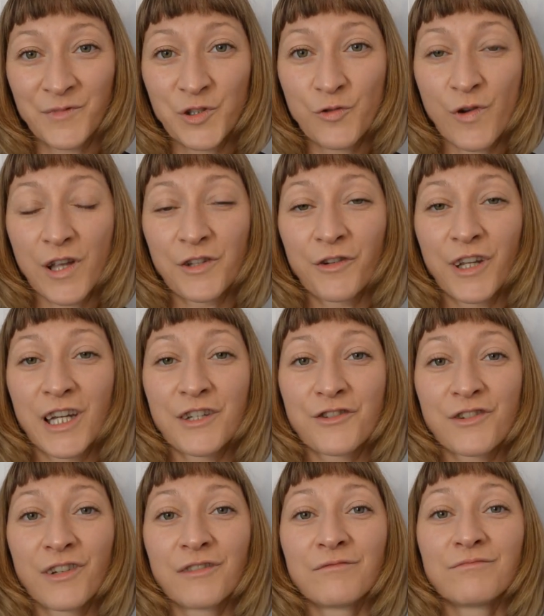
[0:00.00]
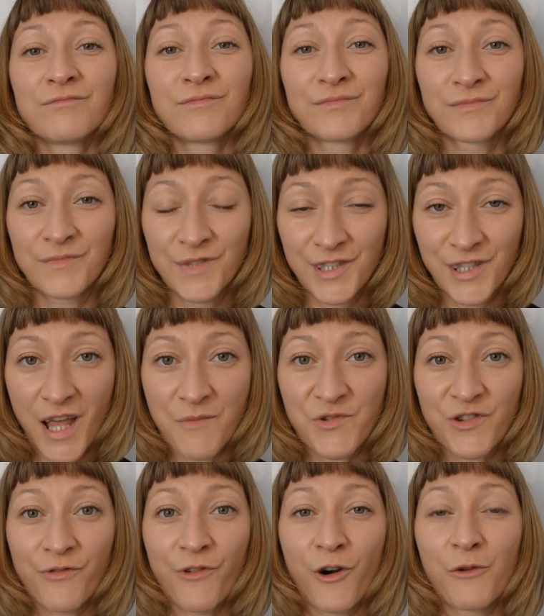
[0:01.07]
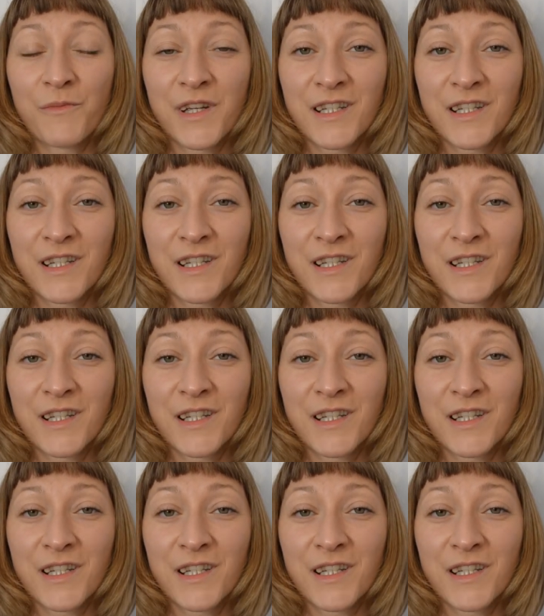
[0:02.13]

True education stems from